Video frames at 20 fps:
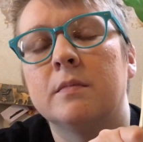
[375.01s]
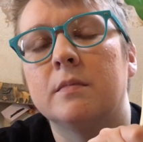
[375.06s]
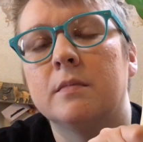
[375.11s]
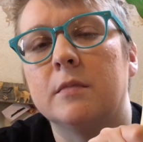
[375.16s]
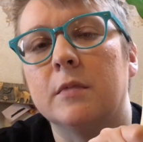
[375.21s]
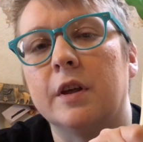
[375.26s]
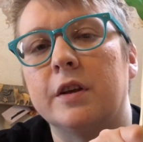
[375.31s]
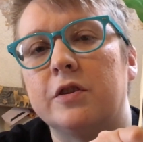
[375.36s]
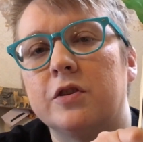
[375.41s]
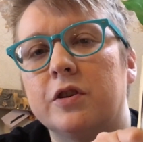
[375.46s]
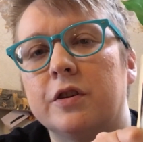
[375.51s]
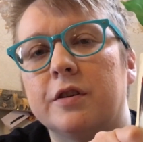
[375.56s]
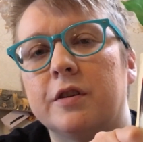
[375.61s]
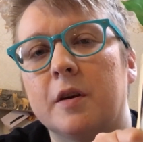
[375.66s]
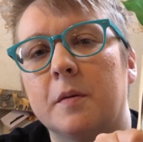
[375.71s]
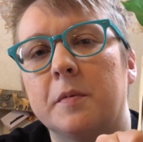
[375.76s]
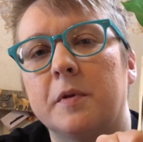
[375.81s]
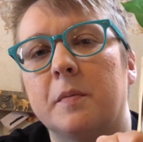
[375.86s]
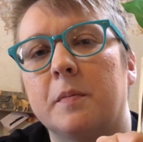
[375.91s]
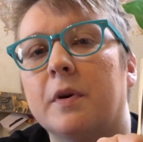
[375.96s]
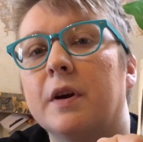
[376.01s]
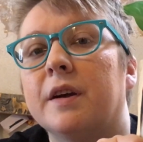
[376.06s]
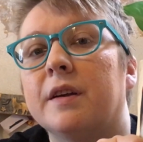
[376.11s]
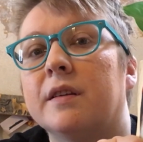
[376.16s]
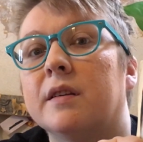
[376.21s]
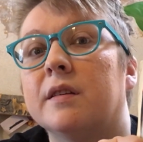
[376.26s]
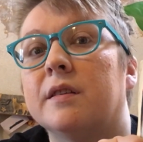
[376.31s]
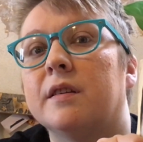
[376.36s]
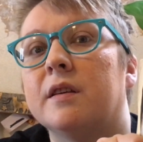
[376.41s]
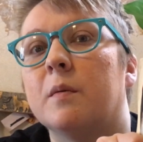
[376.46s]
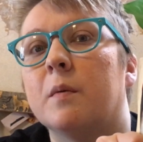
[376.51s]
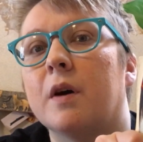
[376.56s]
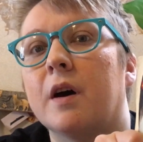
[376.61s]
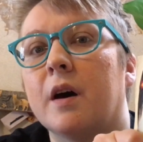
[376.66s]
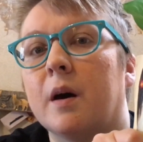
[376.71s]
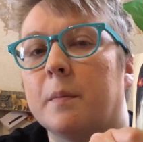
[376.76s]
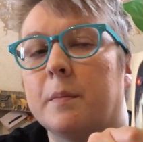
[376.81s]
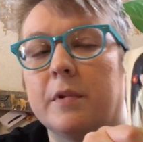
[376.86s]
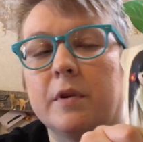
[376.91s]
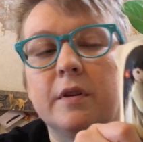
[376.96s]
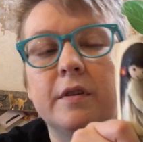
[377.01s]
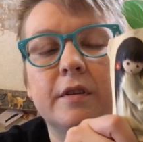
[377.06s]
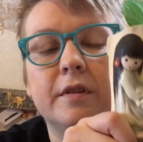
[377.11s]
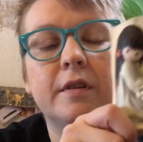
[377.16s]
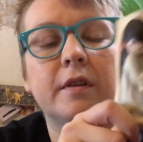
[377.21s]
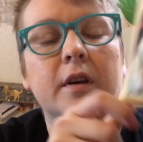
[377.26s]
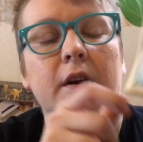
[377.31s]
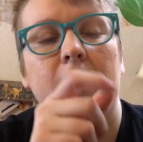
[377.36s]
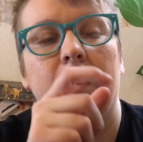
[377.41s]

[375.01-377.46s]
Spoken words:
Let's just up the price and see what happens.